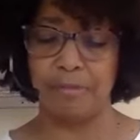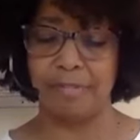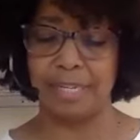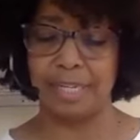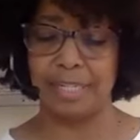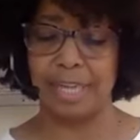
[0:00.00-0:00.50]

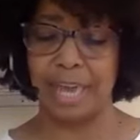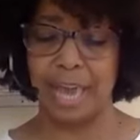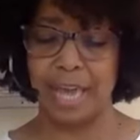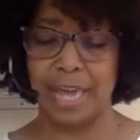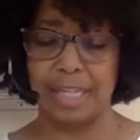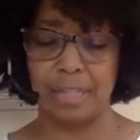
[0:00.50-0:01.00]
of dusky
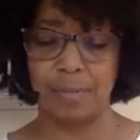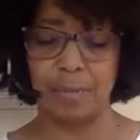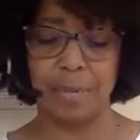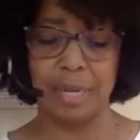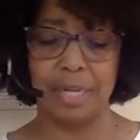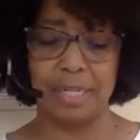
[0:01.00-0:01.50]
eyes
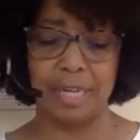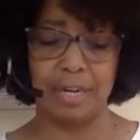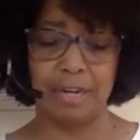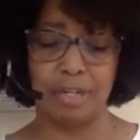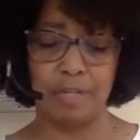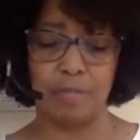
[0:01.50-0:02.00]
swimming in
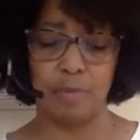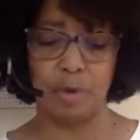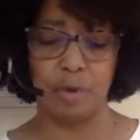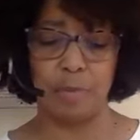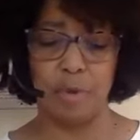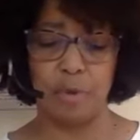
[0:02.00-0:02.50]
tears
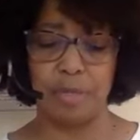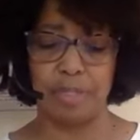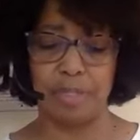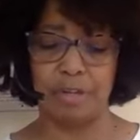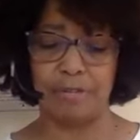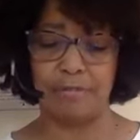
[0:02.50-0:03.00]
for a moment
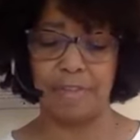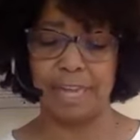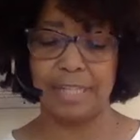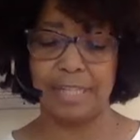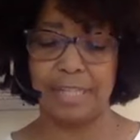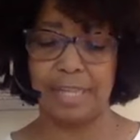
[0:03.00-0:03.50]
to her
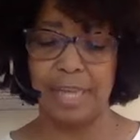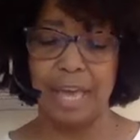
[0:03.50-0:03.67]
face.